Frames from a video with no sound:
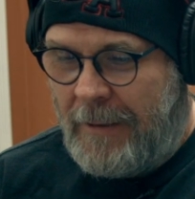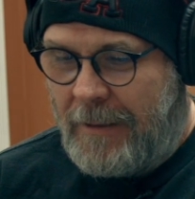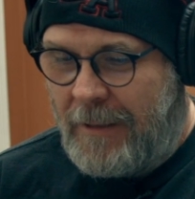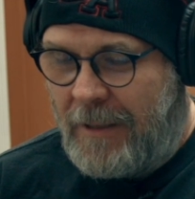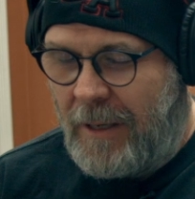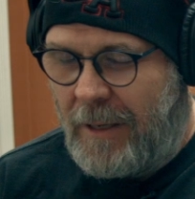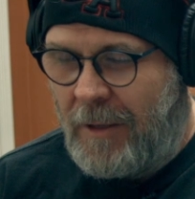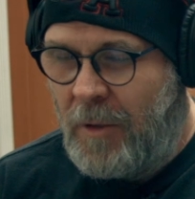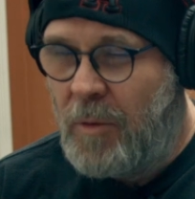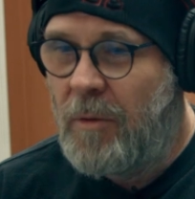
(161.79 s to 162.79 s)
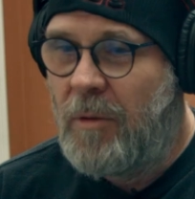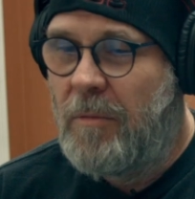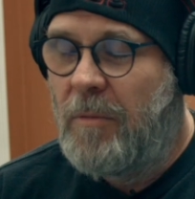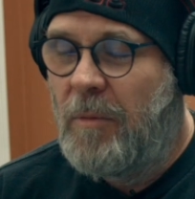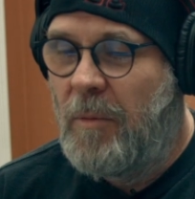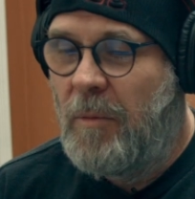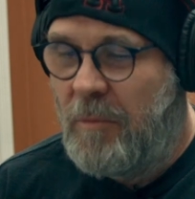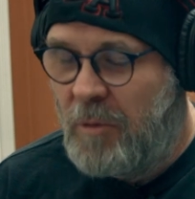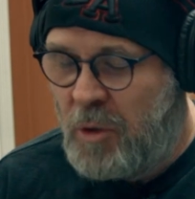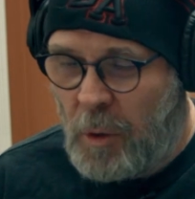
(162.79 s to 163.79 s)
new
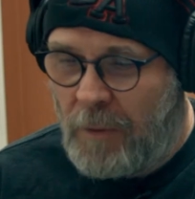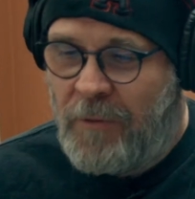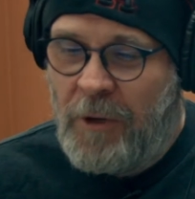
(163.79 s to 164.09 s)
short